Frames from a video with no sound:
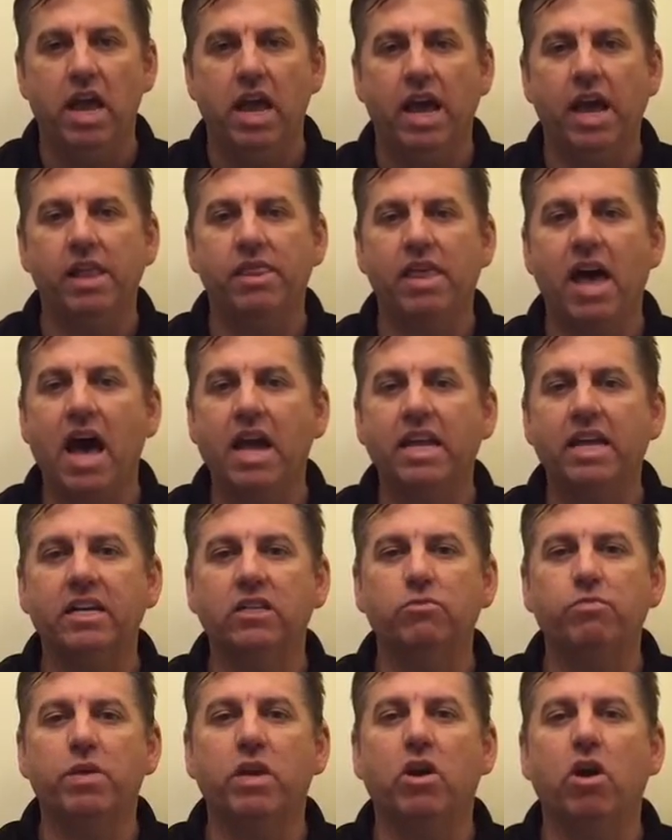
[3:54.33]
And that
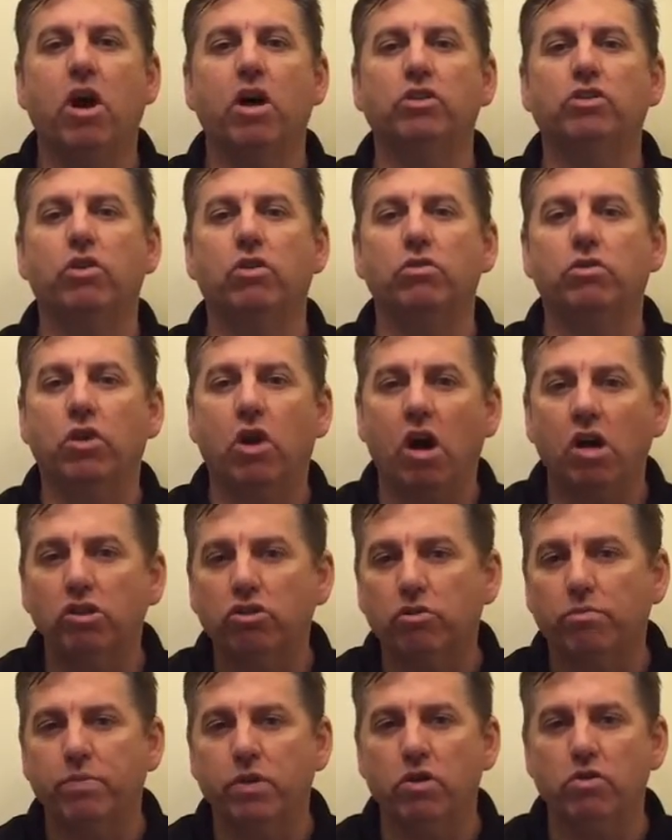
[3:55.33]
is because those
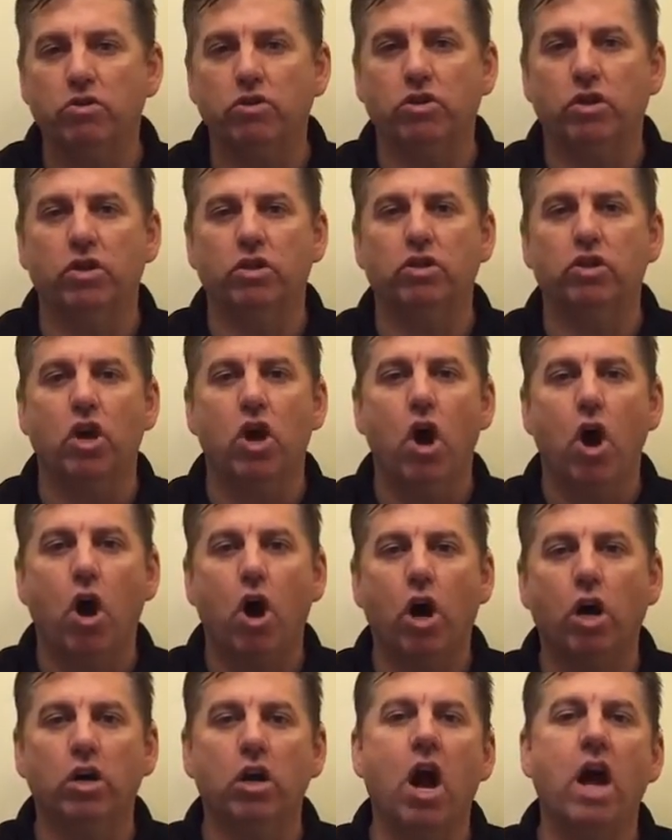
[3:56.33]
contributions
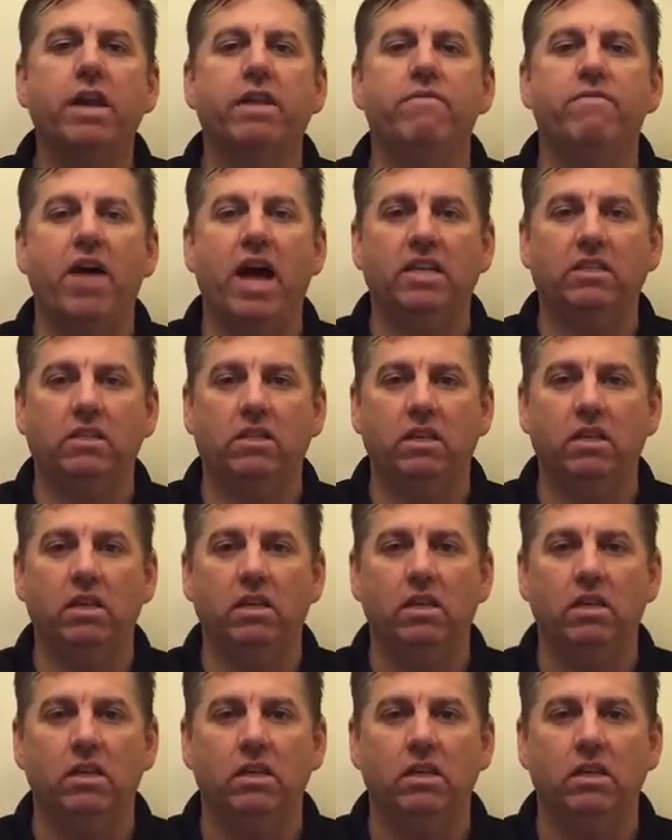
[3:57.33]
are not invested.